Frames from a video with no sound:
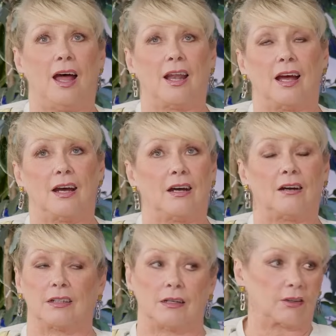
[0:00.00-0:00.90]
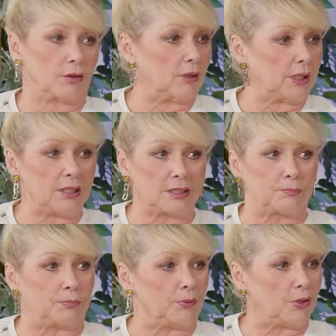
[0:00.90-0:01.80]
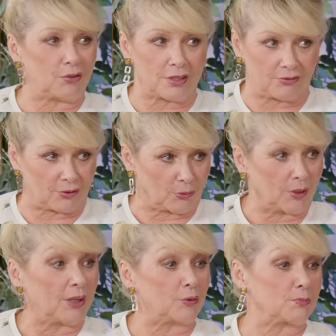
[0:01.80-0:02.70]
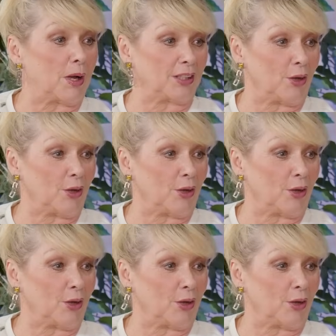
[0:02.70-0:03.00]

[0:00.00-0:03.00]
And I, oh, I thought, he's beautiful. It was Mike